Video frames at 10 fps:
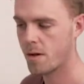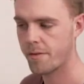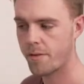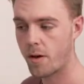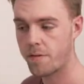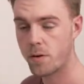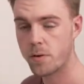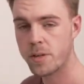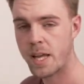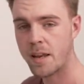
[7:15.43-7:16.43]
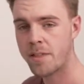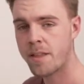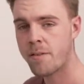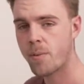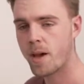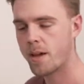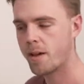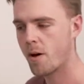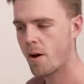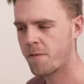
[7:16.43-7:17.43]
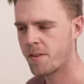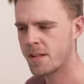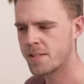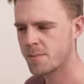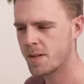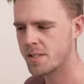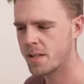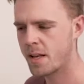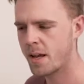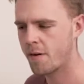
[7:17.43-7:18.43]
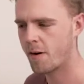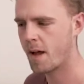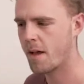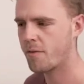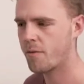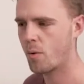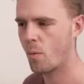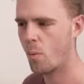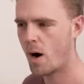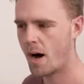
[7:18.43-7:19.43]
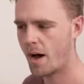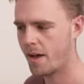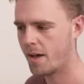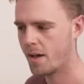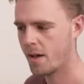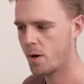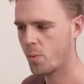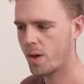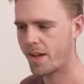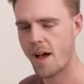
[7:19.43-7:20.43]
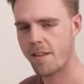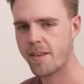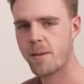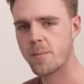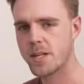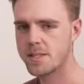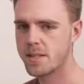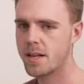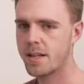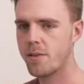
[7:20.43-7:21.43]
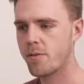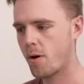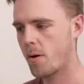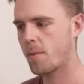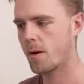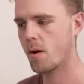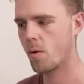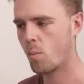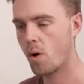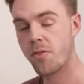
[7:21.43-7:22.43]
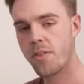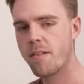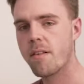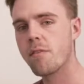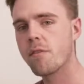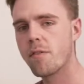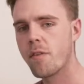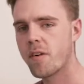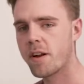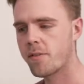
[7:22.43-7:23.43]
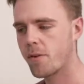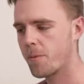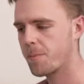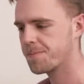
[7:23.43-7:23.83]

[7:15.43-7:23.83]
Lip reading: So if you look at it this way, hopefully it's much clearer as to why we can't implicitly determine what this is referring to.